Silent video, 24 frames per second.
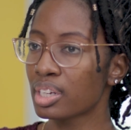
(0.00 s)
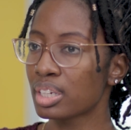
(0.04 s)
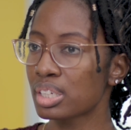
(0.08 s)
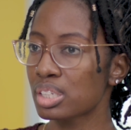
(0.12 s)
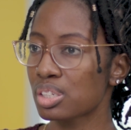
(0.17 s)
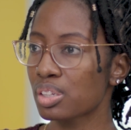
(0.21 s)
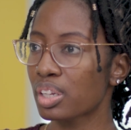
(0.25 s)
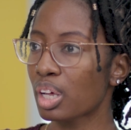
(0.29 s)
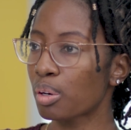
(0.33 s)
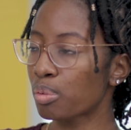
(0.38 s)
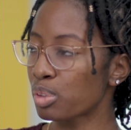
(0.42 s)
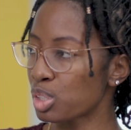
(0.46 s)

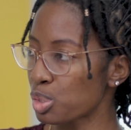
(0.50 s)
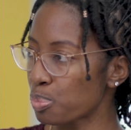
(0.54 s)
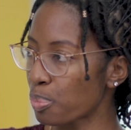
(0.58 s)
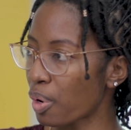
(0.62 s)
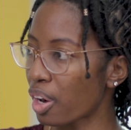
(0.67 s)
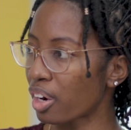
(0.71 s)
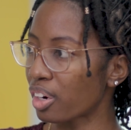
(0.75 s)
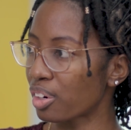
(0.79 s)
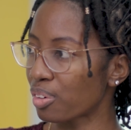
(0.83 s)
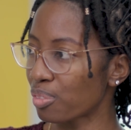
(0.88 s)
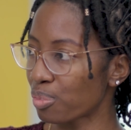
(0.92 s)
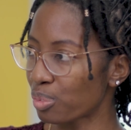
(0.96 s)
So that was
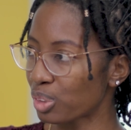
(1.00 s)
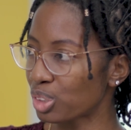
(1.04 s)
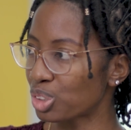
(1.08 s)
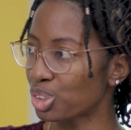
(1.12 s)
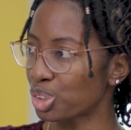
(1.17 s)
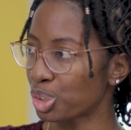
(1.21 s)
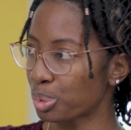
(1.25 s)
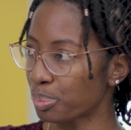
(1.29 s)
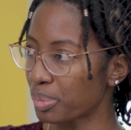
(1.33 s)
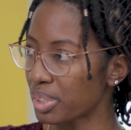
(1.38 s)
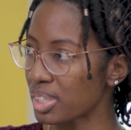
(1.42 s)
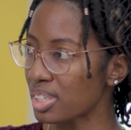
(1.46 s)
part of what
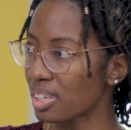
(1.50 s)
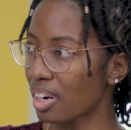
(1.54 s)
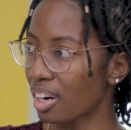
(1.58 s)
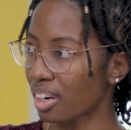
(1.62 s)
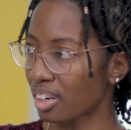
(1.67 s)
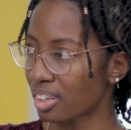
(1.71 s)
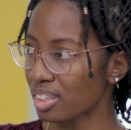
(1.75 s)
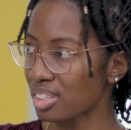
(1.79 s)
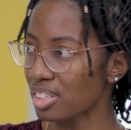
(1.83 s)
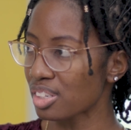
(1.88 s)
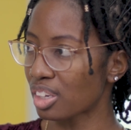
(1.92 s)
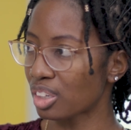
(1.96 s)
drew me to
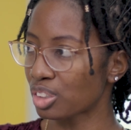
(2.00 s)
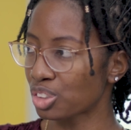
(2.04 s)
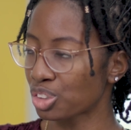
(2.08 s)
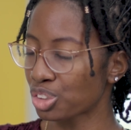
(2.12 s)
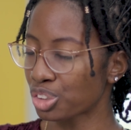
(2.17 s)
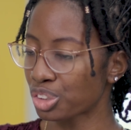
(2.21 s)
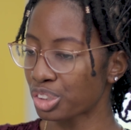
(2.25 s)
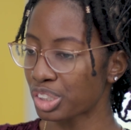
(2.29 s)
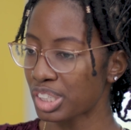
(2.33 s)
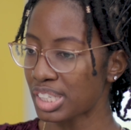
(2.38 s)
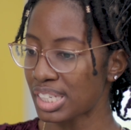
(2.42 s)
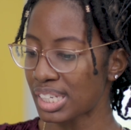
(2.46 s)
Arkansas
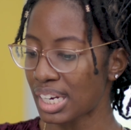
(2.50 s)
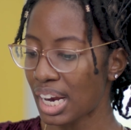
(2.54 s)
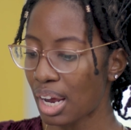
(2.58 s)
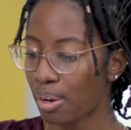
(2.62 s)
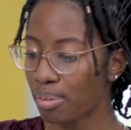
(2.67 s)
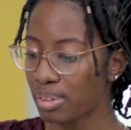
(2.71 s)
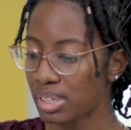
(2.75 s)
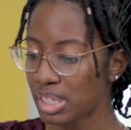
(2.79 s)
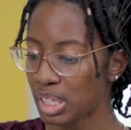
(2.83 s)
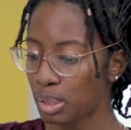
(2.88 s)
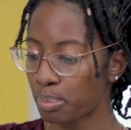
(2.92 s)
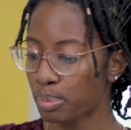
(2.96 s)
Children's. And I
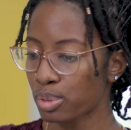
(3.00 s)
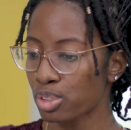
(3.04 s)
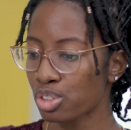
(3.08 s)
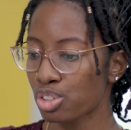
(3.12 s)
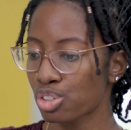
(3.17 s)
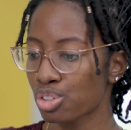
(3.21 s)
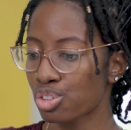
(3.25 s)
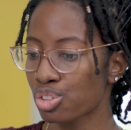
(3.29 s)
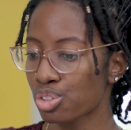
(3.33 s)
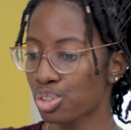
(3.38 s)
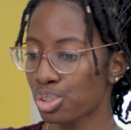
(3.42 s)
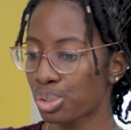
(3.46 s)
was able
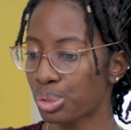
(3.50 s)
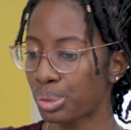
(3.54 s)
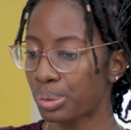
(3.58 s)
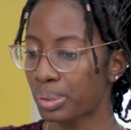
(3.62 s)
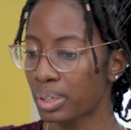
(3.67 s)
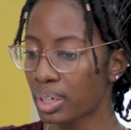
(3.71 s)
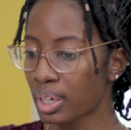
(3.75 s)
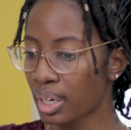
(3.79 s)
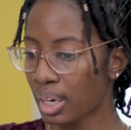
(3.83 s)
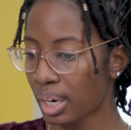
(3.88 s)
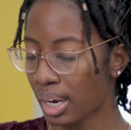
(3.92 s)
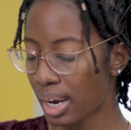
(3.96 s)
to do
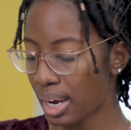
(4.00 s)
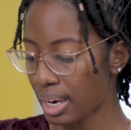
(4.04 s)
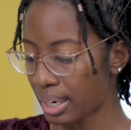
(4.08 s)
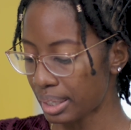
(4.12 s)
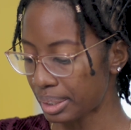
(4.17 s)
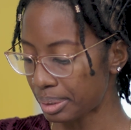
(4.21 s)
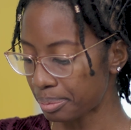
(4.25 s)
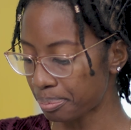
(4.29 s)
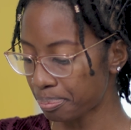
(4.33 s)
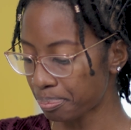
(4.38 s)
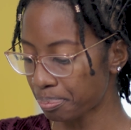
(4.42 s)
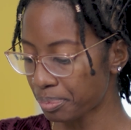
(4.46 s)

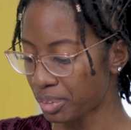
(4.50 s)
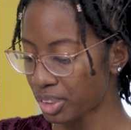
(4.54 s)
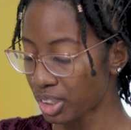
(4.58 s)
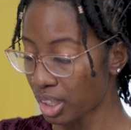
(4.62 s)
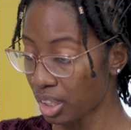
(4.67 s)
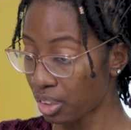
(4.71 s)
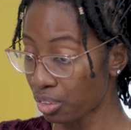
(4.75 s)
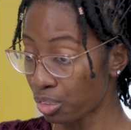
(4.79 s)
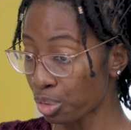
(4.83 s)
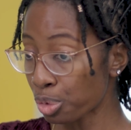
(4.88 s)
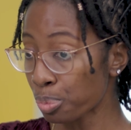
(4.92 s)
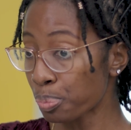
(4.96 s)

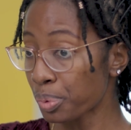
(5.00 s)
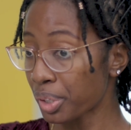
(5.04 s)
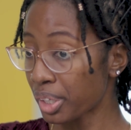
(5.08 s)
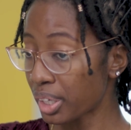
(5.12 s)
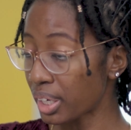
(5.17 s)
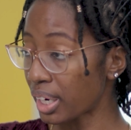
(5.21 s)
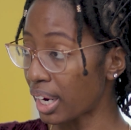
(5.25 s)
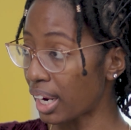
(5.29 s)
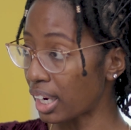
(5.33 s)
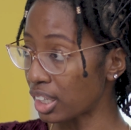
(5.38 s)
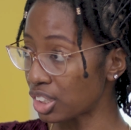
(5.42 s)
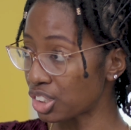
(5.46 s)
general
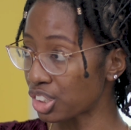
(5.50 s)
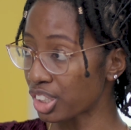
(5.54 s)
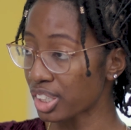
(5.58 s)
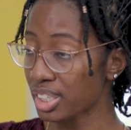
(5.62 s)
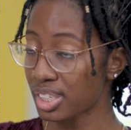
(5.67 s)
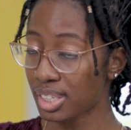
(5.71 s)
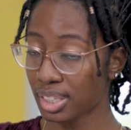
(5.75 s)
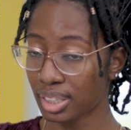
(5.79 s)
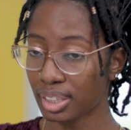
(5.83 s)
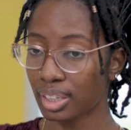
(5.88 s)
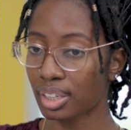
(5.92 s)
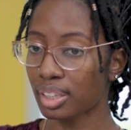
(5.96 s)

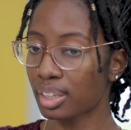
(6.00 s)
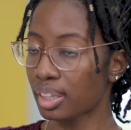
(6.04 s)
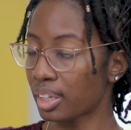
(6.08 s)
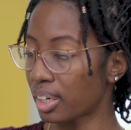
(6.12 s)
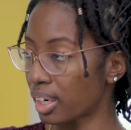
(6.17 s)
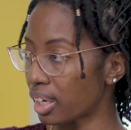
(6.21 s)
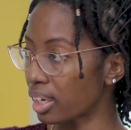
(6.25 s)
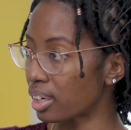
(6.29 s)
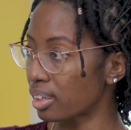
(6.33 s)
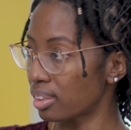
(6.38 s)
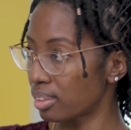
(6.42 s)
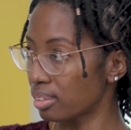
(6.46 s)
pediatrics in the
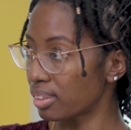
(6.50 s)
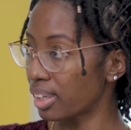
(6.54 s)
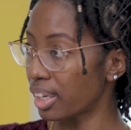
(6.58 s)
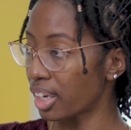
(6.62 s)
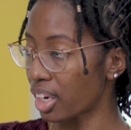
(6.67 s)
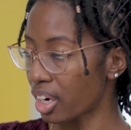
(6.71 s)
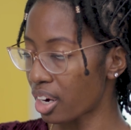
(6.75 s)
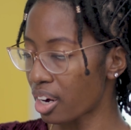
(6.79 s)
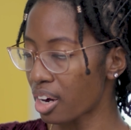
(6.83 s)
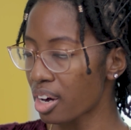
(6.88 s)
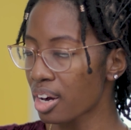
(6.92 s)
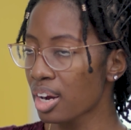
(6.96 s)
clinic
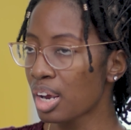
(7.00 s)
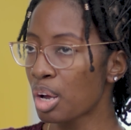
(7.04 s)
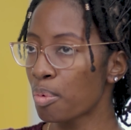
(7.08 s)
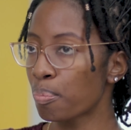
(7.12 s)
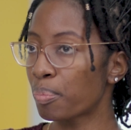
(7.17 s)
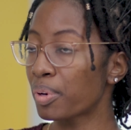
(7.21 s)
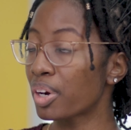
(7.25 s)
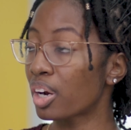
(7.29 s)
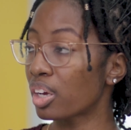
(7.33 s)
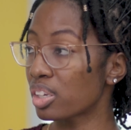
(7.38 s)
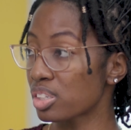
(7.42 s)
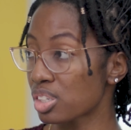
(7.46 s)
here,
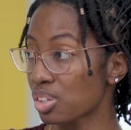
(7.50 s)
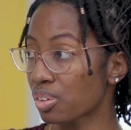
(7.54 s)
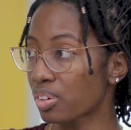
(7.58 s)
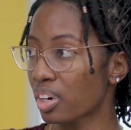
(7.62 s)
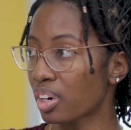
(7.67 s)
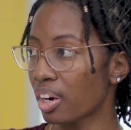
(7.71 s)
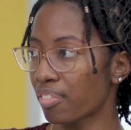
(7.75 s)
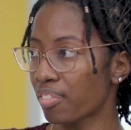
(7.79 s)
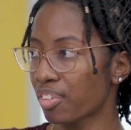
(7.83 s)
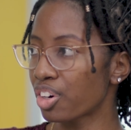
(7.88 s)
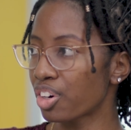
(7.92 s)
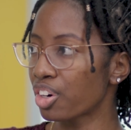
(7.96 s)
but also
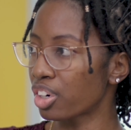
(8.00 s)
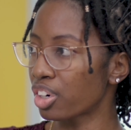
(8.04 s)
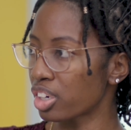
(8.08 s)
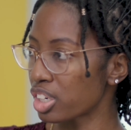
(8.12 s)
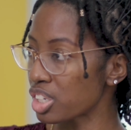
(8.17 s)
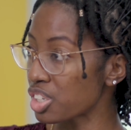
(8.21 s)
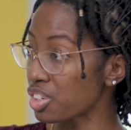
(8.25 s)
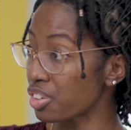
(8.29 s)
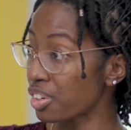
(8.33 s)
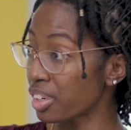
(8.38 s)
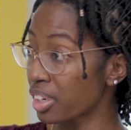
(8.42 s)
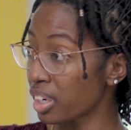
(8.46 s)
cover
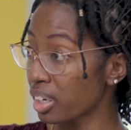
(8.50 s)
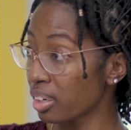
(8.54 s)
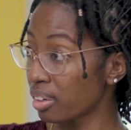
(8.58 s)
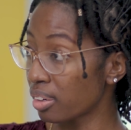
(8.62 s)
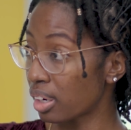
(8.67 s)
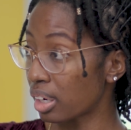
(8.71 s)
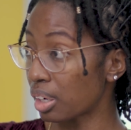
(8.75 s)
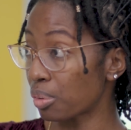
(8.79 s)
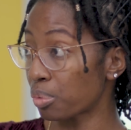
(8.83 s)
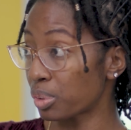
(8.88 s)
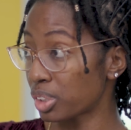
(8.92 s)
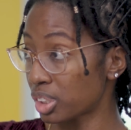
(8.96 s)
nursery,
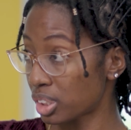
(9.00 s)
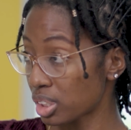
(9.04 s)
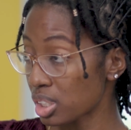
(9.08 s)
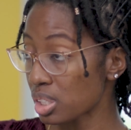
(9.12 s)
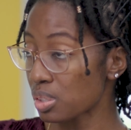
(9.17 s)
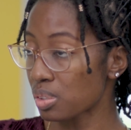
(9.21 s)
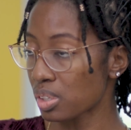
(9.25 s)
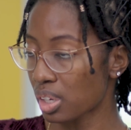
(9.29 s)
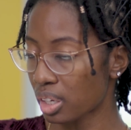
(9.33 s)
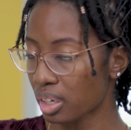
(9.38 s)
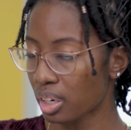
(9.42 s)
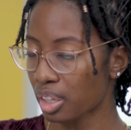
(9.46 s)
which
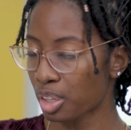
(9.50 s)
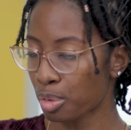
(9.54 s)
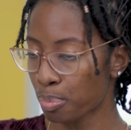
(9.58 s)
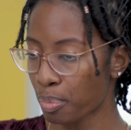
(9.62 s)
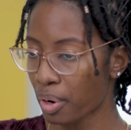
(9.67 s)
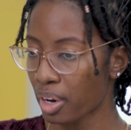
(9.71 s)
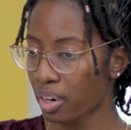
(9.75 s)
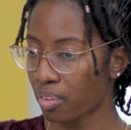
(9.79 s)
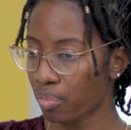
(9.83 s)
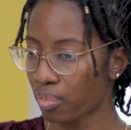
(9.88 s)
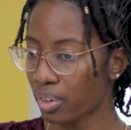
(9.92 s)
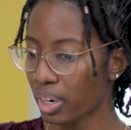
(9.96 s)
is another
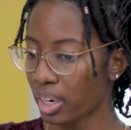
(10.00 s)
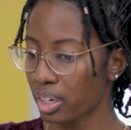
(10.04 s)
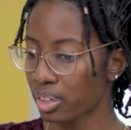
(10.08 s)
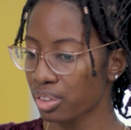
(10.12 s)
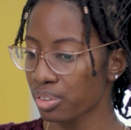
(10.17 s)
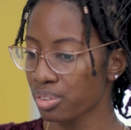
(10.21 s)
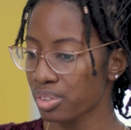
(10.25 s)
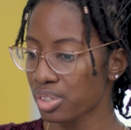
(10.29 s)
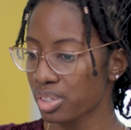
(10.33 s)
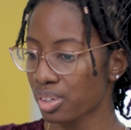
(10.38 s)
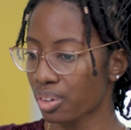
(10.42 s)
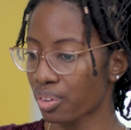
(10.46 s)
part of what I do.
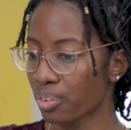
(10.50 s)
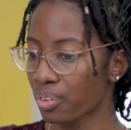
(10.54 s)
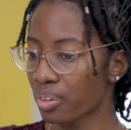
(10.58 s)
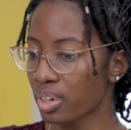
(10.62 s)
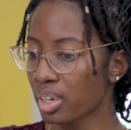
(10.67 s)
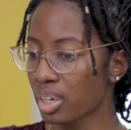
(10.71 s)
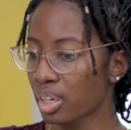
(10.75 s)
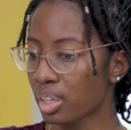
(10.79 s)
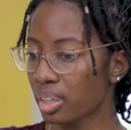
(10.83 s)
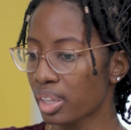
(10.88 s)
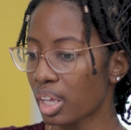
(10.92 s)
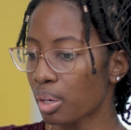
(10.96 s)
So
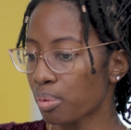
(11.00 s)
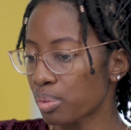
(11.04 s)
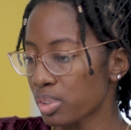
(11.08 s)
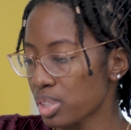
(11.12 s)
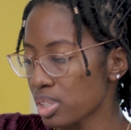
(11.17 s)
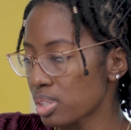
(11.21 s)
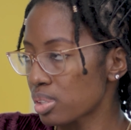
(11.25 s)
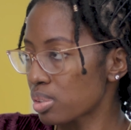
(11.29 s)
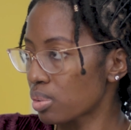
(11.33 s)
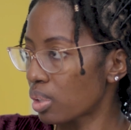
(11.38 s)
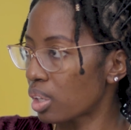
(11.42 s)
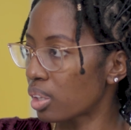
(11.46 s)
that
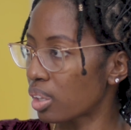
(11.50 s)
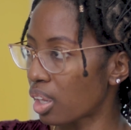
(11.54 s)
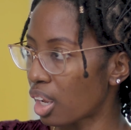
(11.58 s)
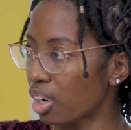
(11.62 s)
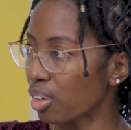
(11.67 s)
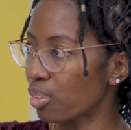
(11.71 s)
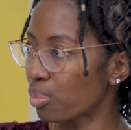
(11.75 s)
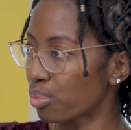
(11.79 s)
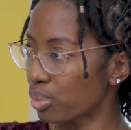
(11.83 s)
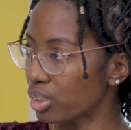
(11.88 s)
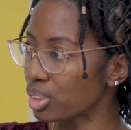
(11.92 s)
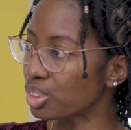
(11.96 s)
was a lot
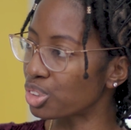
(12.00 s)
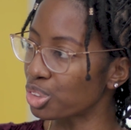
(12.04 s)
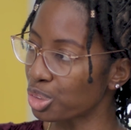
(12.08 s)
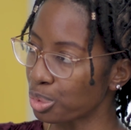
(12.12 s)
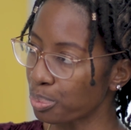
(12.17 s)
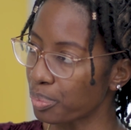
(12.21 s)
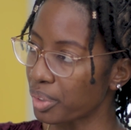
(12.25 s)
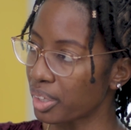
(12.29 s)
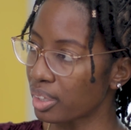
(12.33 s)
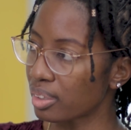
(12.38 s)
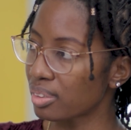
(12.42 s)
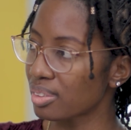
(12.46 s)
of what drew
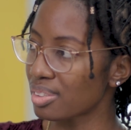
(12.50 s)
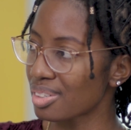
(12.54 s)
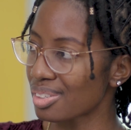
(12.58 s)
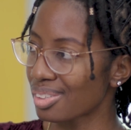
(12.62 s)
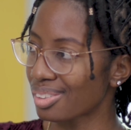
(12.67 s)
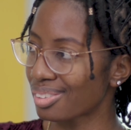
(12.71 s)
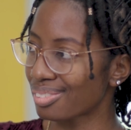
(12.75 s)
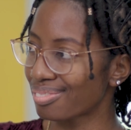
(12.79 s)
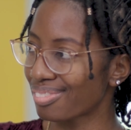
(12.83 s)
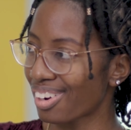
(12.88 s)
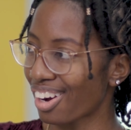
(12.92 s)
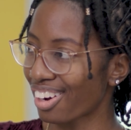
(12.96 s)
me
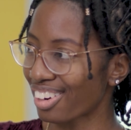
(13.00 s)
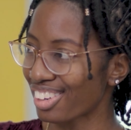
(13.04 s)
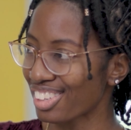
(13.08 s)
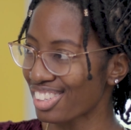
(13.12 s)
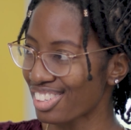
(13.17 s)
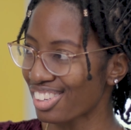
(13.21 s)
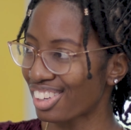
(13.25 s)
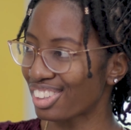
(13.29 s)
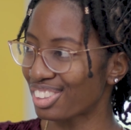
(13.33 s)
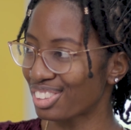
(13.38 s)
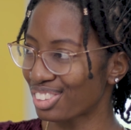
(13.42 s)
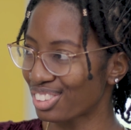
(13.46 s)
to
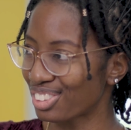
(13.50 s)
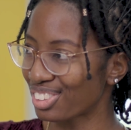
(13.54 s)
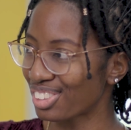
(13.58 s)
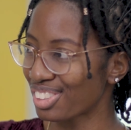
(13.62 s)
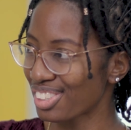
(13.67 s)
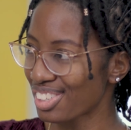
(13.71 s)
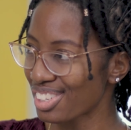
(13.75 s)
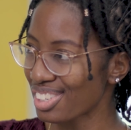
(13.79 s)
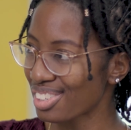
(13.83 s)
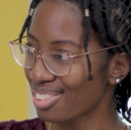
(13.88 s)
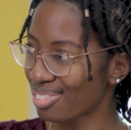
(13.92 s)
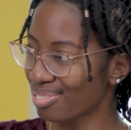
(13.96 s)
Arkansas
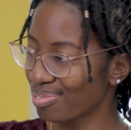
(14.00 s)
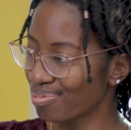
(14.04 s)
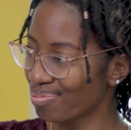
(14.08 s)
Children's.